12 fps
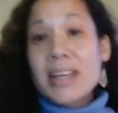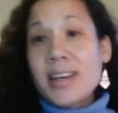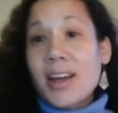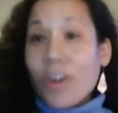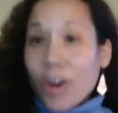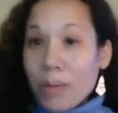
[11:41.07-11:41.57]

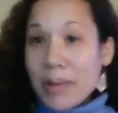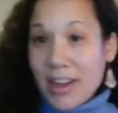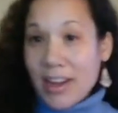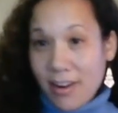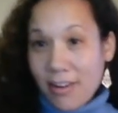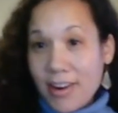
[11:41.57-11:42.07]
urban
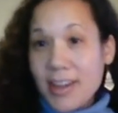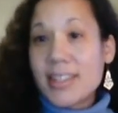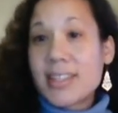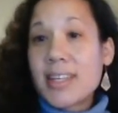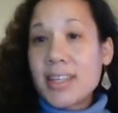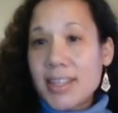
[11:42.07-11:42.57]

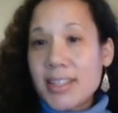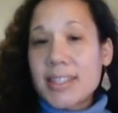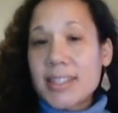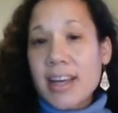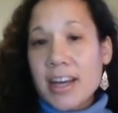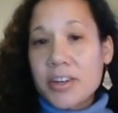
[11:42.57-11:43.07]
areas
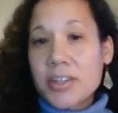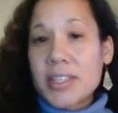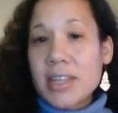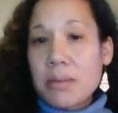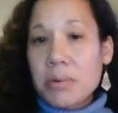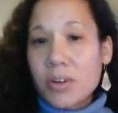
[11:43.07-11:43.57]
inside our
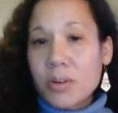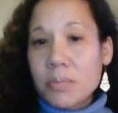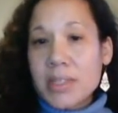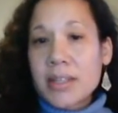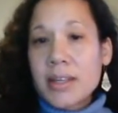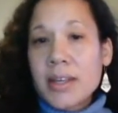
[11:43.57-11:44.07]

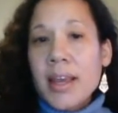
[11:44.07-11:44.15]
suburbs.